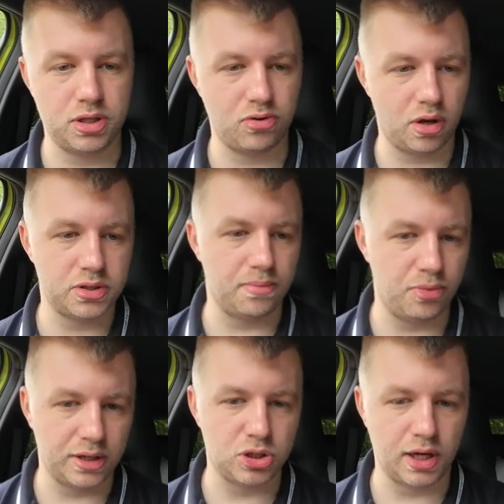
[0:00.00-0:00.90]
There are some
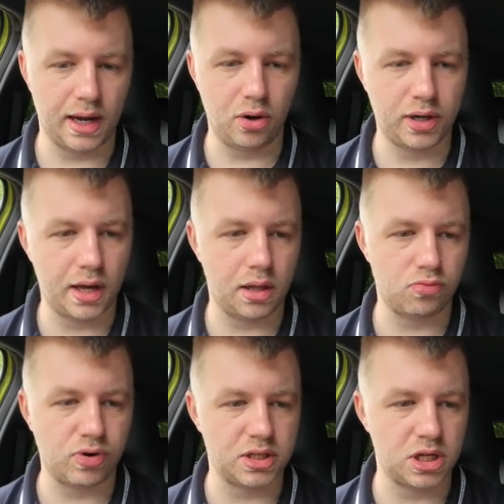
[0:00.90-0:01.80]
things you can look at like
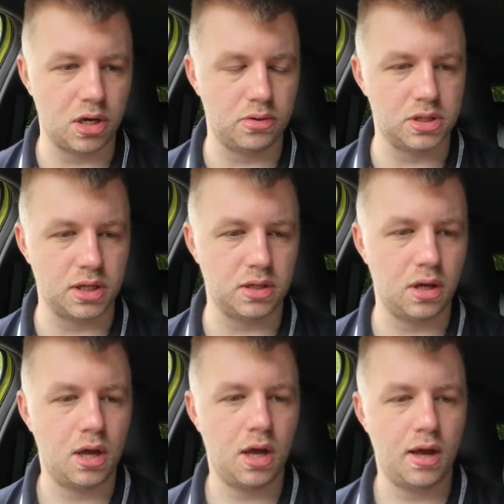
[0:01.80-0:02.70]
ringtones
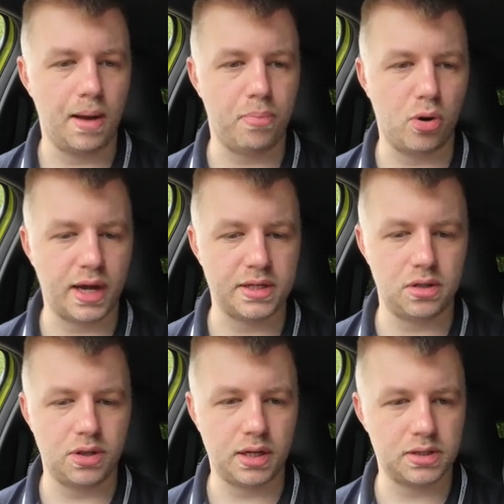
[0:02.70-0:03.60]
and podcasts
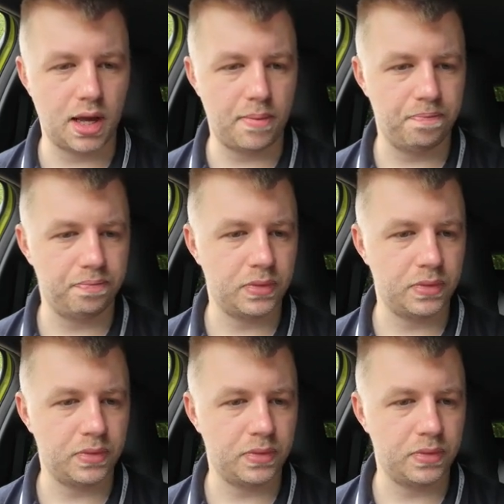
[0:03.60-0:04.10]
and things there.